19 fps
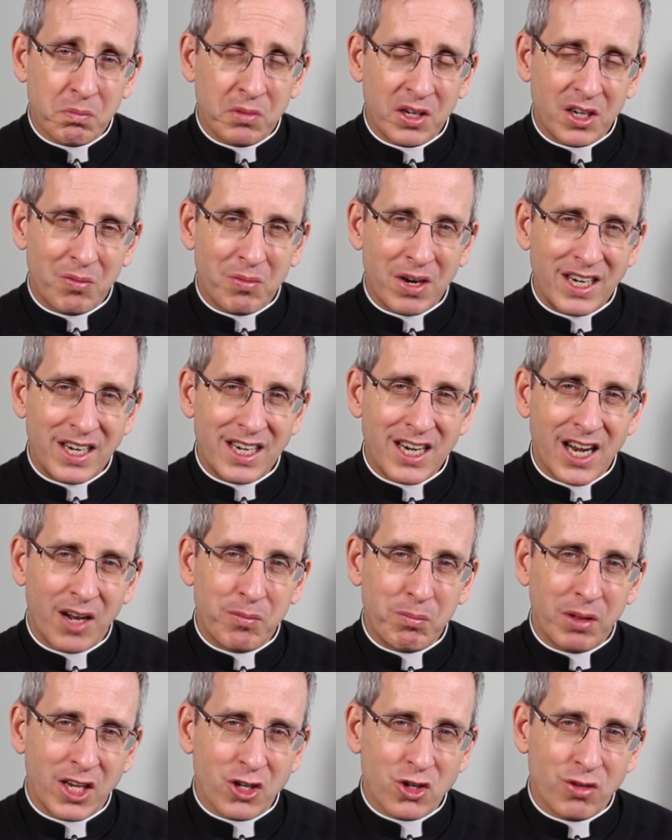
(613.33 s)
May Almighty
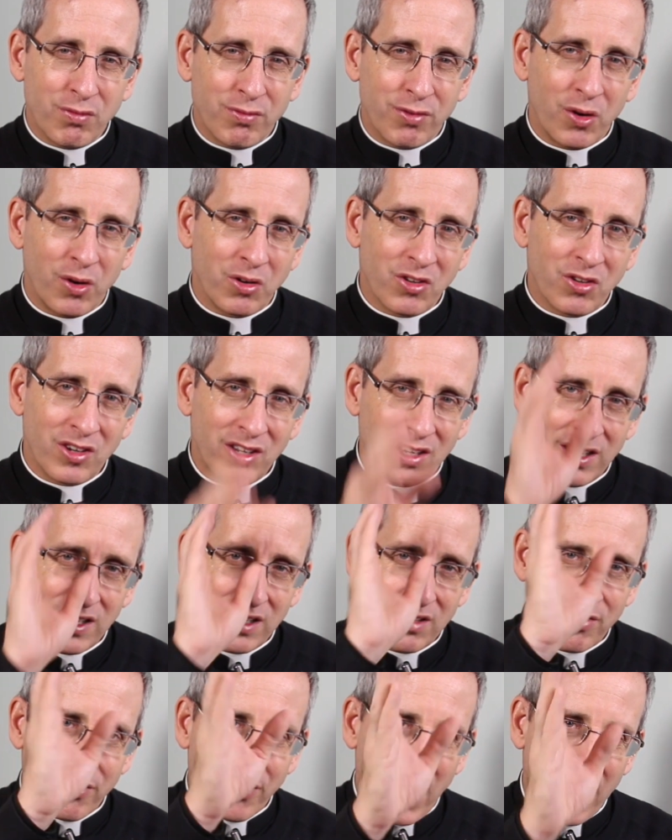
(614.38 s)
God bless you, folks.
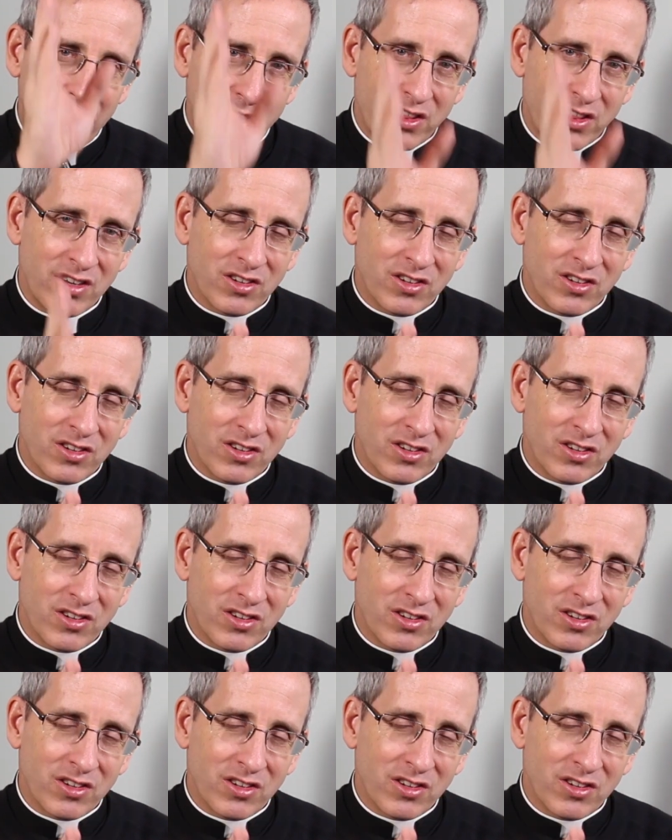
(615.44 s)
Father,